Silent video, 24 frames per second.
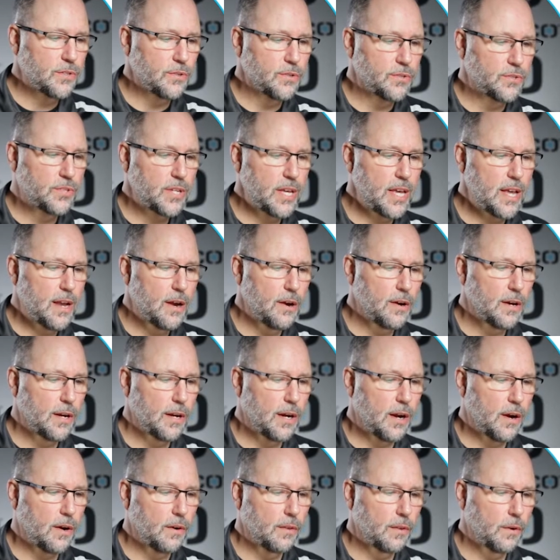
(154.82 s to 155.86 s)
you'll see here
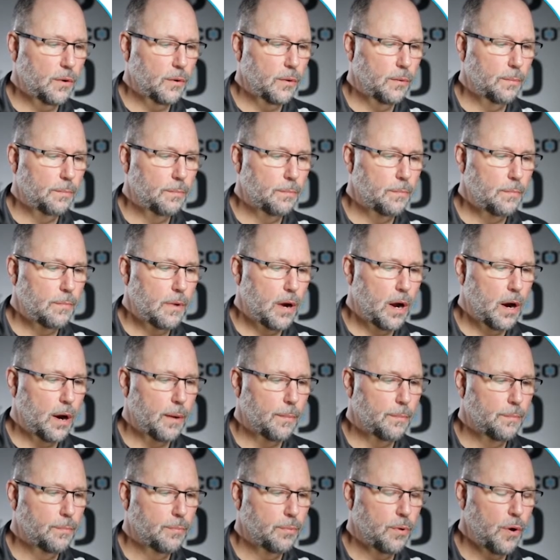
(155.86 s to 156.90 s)
in
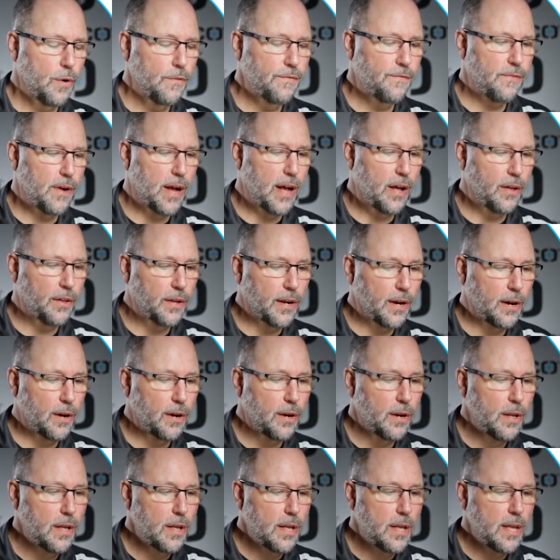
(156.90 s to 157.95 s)
our profile here,
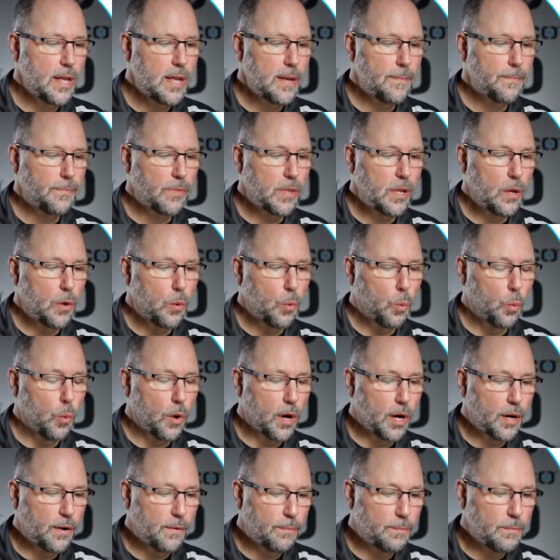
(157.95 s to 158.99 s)

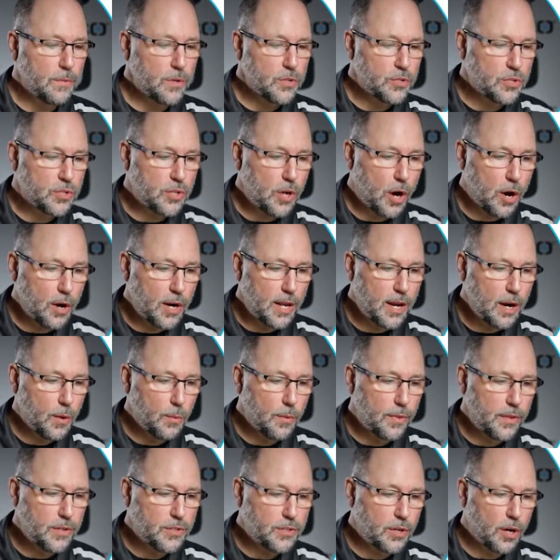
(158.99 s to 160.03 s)
we're going to start here
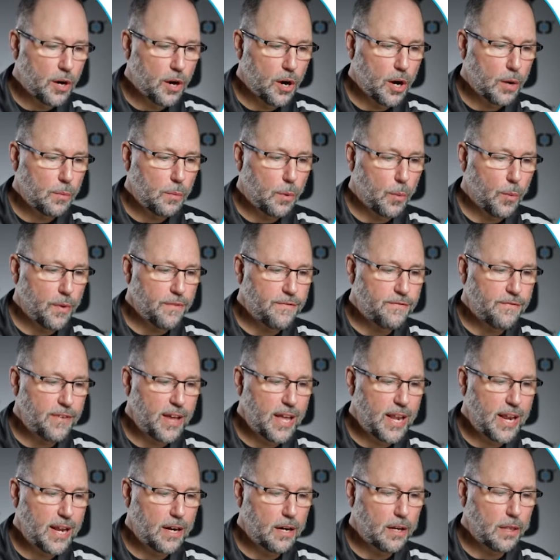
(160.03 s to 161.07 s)
with a turn where we
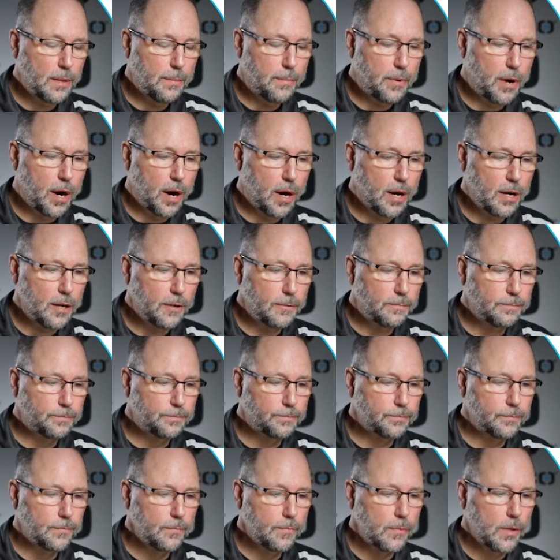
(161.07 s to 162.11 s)
feed into the part.
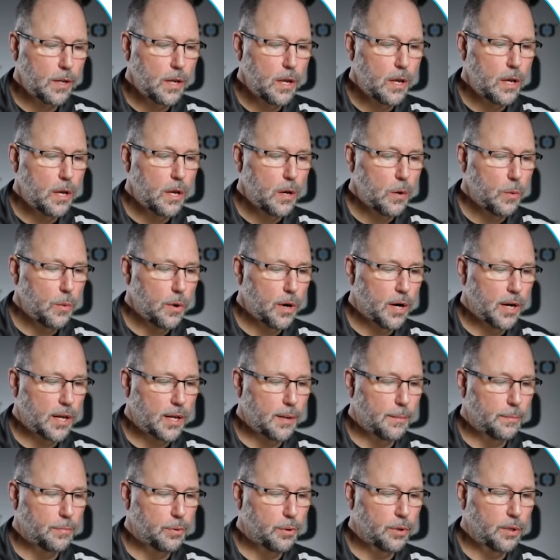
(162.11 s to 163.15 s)
We're going to
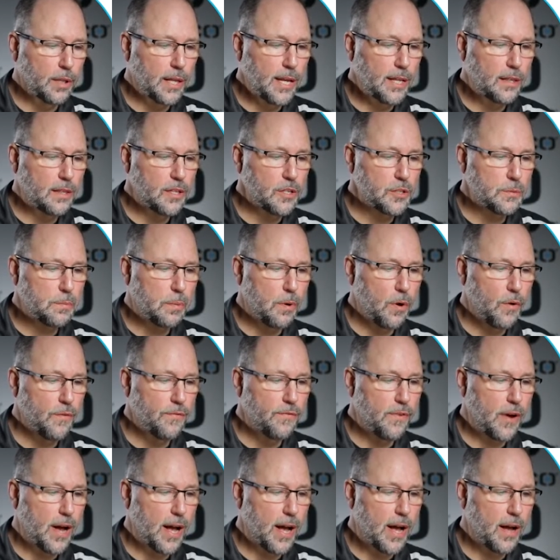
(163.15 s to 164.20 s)
complete this
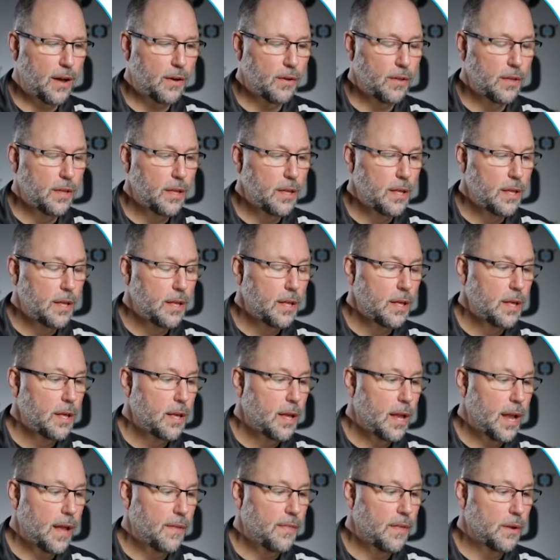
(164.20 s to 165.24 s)
profile,
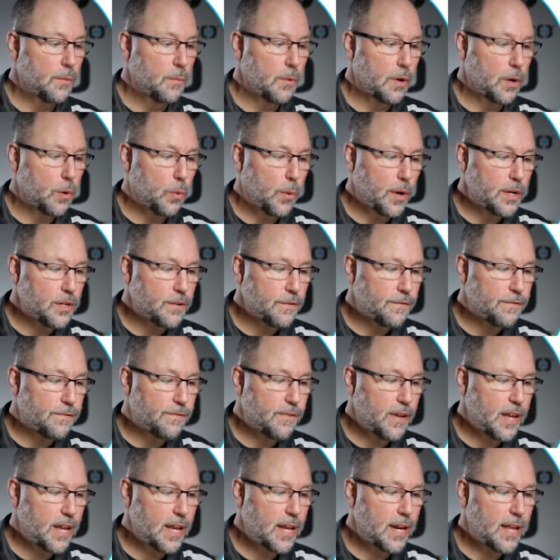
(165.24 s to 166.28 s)
and then we're going to
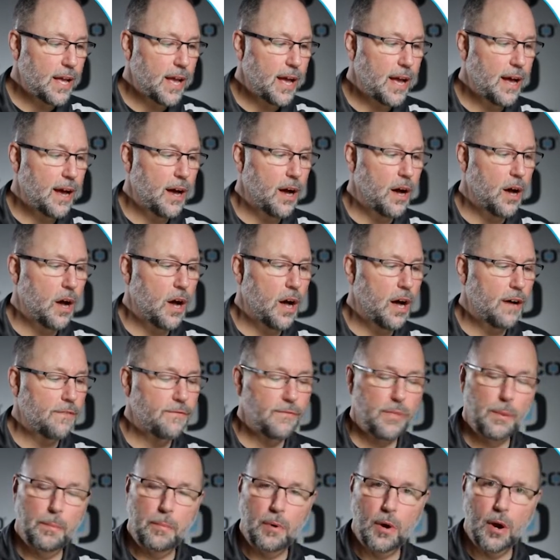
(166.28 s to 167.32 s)
feed off
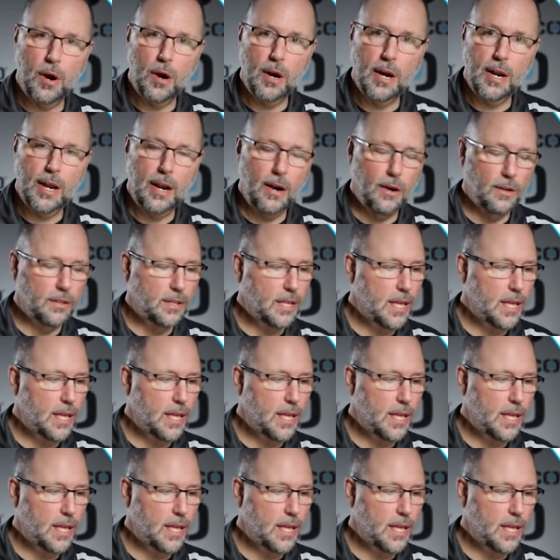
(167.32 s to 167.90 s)
the part here at